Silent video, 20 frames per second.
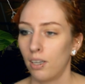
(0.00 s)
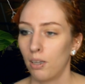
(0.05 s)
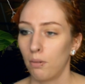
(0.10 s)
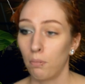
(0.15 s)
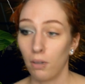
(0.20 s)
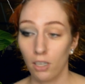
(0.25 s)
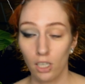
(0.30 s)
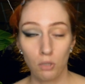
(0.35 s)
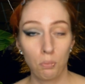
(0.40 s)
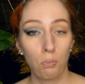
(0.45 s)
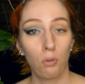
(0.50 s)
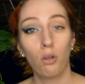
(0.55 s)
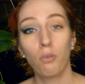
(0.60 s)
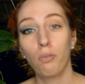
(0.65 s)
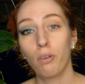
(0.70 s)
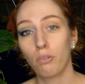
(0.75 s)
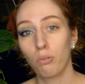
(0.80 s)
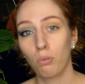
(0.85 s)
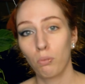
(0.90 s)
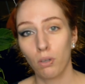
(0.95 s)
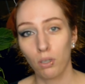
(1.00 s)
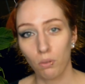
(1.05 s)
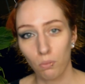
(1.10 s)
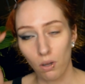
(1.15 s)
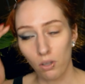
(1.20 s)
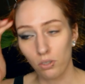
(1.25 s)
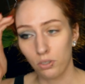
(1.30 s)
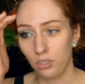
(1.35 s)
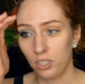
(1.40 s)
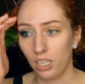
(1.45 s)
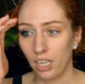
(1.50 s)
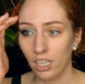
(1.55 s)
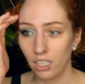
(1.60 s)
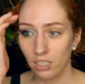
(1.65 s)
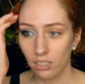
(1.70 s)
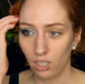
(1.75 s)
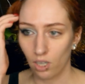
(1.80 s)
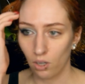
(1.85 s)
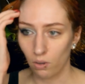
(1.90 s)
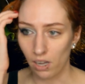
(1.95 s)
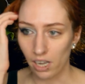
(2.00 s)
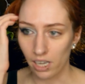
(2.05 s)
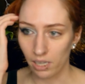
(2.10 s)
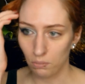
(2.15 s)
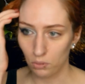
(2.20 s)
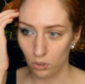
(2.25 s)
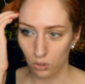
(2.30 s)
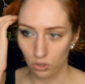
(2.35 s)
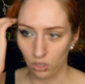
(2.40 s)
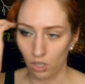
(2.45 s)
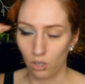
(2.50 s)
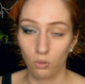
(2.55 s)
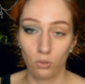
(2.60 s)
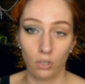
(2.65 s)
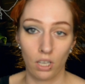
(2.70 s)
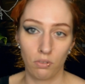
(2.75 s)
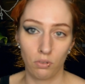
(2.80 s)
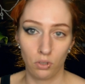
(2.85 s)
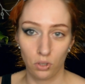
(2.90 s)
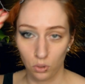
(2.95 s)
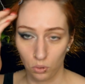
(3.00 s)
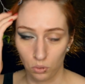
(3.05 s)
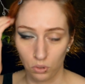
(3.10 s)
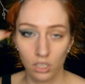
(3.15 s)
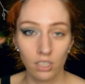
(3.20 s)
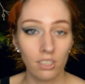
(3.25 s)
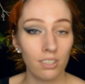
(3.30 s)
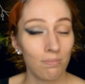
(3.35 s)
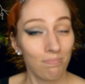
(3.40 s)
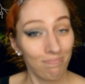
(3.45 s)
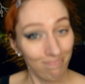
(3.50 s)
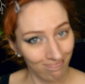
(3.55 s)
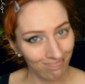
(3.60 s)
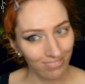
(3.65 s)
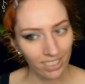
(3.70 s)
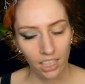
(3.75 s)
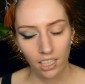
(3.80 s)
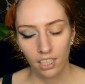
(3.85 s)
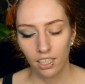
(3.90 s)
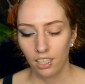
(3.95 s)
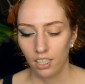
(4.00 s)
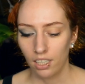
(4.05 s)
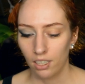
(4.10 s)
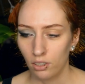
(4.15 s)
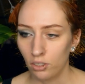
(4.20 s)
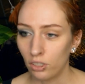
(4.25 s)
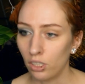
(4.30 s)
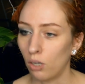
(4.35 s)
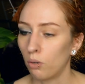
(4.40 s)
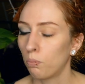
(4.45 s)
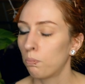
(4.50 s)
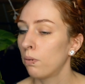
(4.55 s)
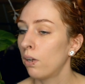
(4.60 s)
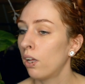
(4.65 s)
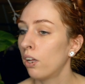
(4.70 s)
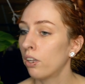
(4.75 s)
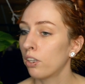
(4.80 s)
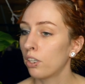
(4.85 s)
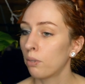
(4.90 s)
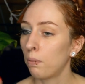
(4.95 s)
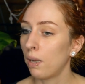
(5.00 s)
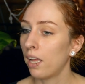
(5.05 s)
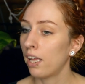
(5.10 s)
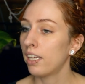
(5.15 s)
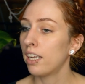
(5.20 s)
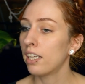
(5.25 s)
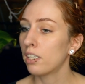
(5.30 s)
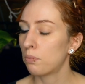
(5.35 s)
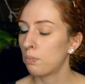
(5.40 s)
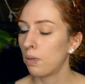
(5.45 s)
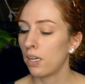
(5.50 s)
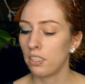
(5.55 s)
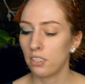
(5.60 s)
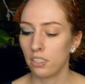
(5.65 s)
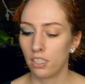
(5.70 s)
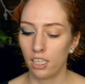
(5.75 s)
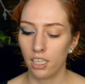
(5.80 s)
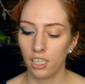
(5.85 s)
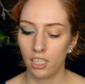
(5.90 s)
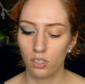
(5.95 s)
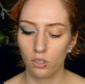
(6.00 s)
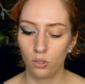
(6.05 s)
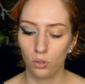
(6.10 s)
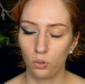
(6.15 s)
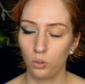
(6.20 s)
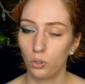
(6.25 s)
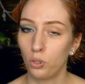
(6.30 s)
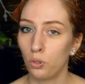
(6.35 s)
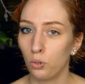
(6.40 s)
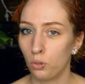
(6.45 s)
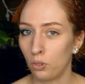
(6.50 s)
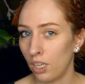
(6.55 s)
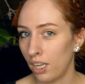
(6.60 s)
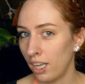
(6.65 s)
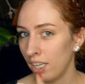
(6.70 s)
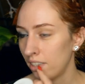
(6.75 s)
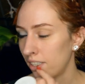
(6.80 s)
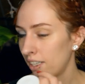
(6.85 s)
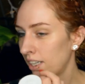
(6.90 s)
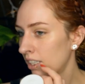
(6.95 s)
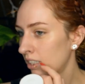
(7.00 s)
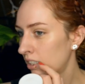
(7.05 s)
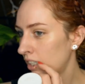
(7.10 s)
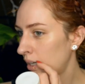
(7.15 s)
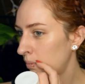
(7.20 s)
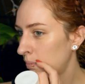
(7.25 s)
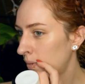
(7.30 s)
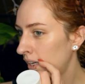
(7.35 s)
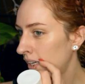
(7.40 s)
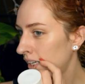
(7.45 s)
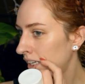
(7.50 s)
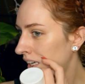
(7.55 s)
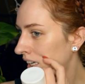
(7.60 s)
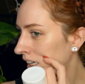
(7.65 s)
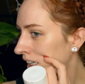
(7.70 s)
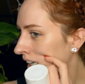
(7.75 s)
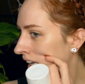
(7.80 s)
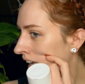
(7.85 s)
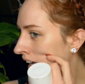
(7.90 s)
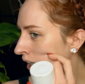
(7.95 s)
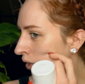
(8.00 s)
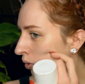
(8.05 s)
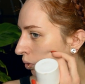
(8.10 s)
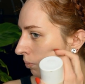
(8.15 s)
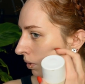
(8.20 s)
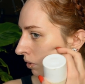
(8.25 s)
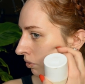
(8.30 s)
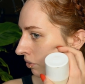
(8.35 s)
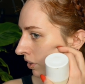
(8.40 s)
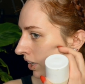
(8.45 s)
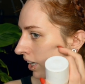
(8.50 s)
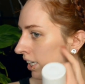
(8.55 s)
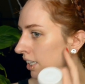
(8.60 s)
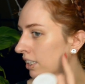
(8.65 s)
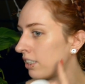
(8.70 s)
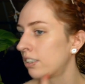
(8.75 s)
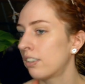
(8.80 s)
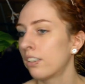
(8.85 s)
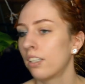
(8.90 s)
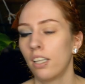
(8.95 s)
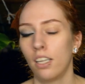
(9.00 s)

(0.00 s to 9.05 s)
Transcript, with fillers: But it's perfect for what I want today, so I am just going to have to use it. So, plan, the plan is basically to use latex and make a line on my face